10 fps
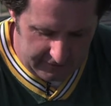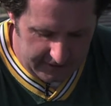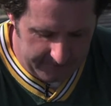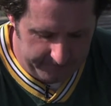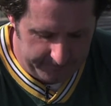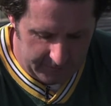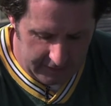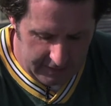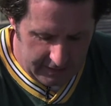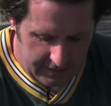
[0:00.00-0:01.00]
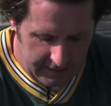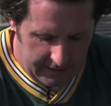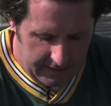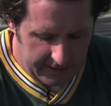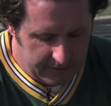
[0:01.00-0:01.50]
How
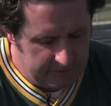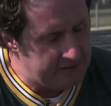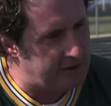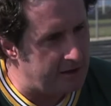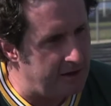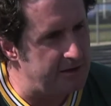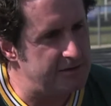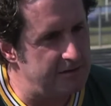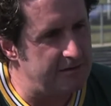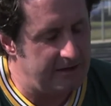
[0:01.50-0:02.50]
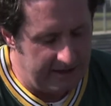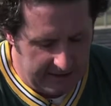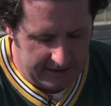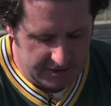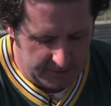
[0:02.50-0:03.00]
do you see concussions and
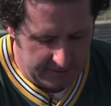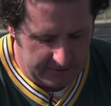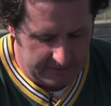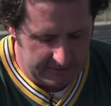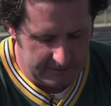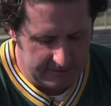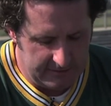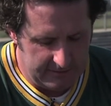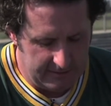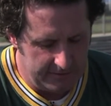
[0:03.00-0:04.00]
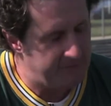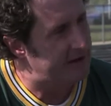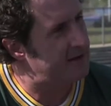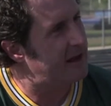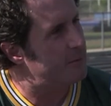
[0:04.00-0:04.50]
head injuries
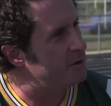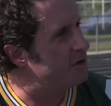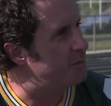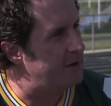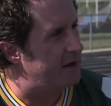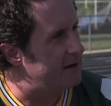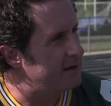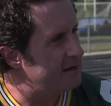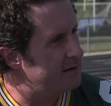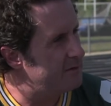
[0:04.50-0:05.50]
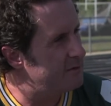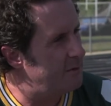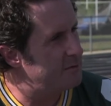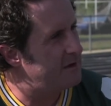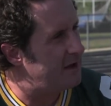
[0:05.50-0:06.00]
affect the game when you played?
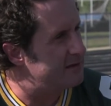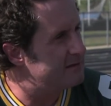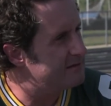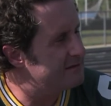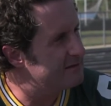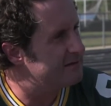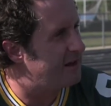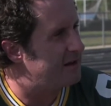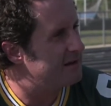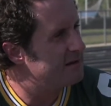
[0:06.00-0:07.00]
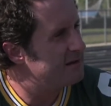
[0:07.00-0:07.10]
What was that like?